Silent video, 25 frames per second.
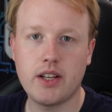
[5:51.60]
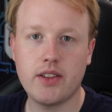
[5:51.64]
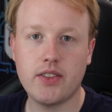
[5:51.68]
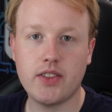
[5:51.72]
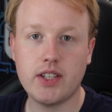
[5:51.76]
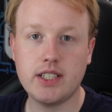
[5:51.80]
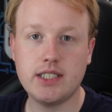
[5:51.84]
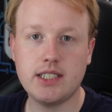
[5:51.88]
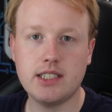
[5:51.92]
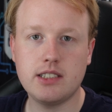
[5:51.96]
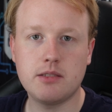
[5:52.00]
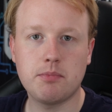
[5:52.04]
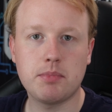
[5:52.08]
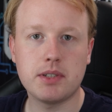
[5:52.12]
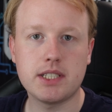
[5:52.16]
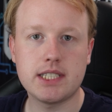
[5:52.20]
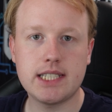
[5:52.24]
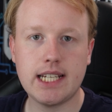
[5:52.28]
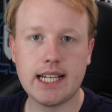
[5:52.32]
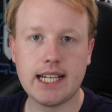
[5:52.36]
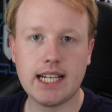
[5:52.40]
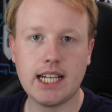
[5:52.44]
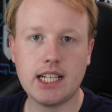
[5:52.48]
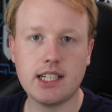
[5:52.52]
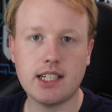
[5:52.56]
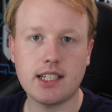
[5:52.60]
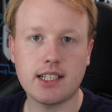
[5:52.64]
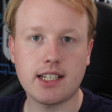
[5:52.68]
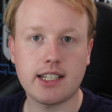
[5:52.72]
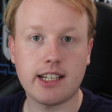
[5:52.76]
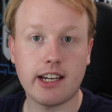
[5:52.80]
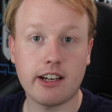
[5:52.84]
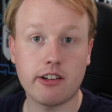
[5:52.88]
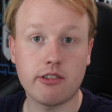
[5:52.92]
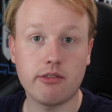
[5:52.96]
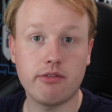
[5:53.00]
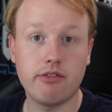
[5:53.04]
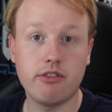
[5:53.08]
This is particularly
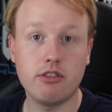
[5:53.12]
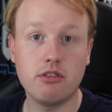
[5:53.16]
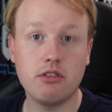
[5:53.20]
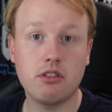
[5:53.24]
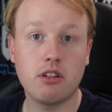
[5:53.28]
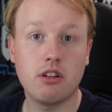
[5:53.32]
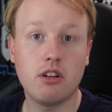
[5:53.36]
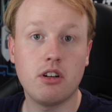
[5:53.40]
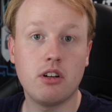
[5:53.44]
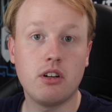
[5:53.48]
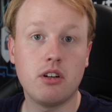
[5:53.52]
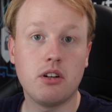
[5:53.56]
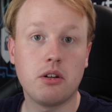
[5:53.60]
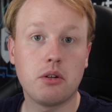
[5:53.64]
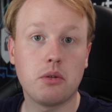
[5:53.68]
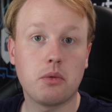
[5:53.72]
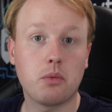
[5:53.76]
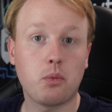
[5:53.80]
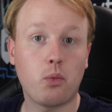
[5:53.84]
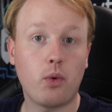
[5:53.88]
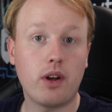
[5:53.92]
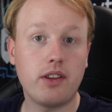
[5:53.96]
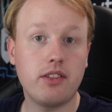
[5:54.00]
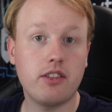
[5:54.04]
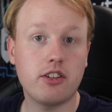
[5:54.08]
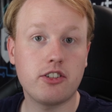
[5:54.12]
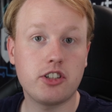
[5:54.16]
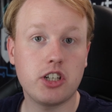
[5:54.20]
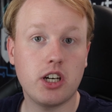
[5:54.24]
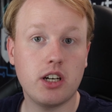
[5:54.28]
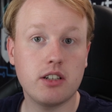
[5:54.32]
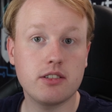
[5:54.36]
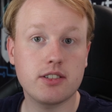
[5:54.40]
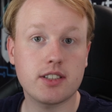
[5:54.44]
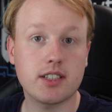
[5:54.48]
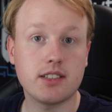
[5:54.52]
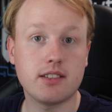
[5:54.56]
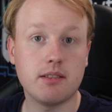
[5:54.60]
helpful when the
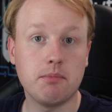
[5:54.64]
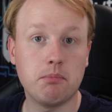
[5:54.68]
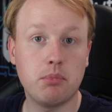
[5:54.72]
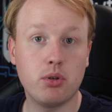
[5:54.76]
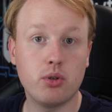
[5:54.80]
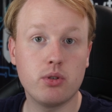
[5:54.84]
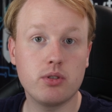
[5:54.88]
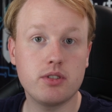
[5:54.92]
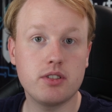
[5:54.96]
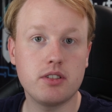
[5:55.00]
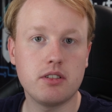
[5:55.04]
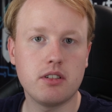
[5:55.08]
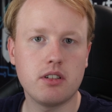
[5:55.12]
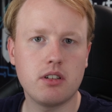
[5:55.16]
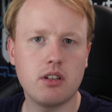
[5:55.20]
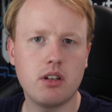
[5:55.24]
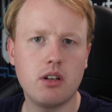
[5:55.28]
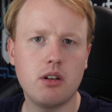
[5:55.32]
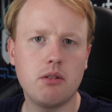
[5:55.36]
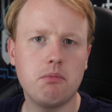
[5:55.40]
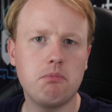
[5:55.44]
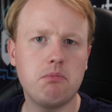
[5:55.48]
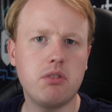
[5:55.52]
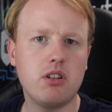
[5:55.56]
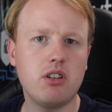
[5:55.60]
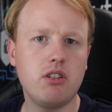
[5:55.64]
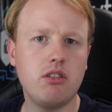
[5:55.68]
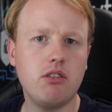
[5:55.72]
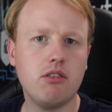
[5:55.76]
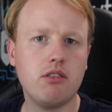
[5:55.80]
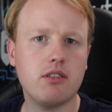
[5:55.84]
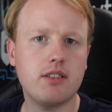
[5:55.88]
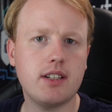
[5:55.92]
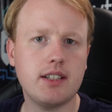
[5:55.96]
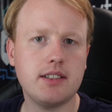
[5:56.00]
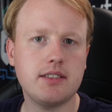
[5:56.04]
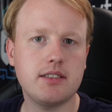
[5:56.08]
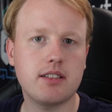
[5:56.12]
task is important, but
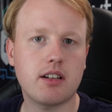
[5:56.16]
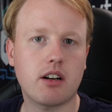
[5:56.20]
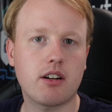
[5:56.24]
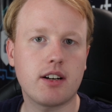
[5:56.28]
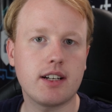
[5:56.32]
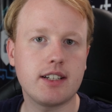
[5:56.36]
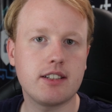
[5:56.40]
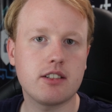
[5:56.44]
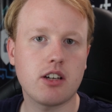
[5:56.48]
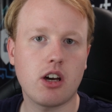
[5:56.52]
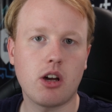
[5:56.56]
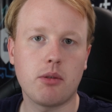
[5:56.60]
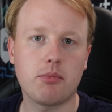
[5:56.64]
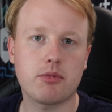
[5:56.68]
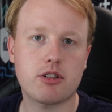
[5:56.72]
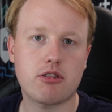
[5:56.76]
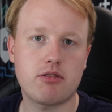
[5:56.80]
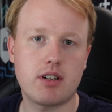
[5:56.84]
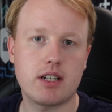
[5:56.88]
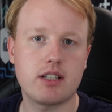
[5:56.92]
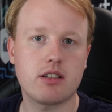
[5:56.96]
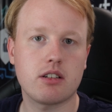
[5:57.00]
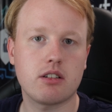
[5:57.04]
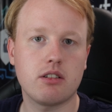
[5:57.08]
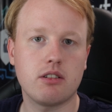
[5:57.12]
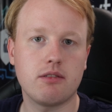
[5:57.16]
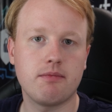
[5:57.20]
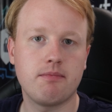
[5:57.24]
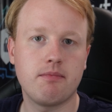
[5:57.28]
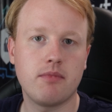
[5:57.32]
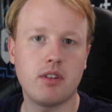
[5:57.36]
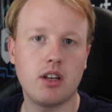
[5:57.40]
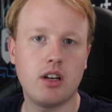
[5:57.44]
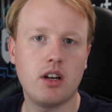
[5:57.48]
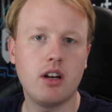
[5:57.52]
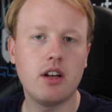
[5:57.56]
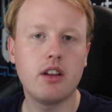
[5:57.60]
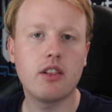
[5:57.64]
not necessarily time critical.
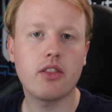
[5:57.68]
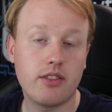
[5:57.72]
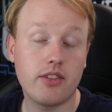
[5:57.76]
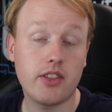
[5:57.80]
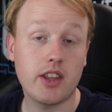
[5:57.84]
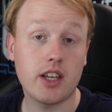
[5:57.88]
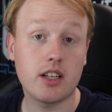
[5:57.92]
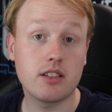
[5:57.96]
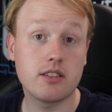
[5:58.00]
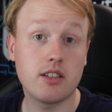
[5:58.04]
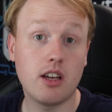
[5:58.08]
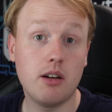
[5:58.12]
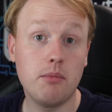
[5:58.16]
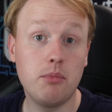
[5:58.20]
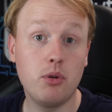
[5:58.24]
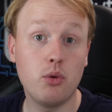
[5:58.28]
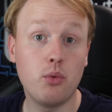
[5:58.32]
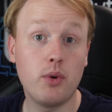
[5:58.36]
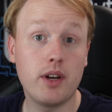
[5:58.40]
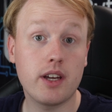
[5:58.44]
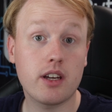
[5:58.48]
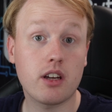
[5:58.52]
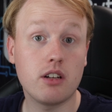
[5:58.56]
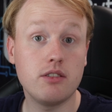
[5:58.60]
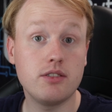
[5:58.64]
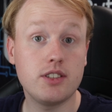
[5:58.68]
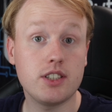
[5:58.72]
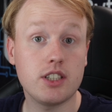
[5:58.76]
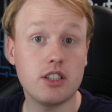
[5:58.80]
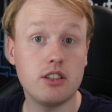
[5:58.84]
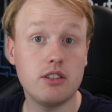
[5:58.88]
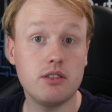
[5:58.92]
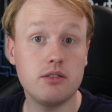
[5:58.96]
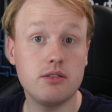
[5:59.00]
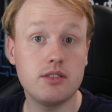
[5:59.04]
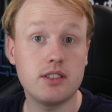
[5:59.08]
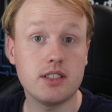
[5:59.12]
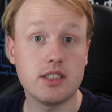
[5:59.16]
The example we're going to
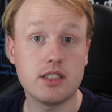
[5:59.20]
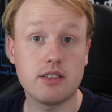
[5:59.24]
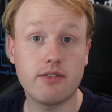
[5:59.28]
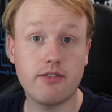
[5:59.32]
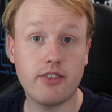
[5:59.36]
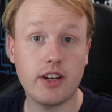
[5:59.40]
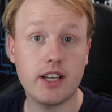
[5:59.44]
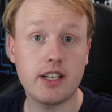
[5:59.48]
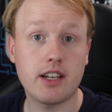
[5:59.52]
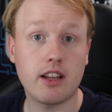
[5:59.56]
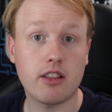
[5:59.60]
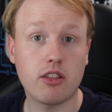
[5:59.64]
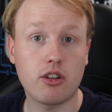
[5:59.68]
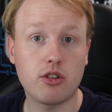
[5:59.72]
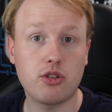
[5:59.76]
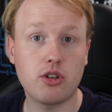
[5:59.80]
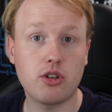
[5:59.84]
use is feeding the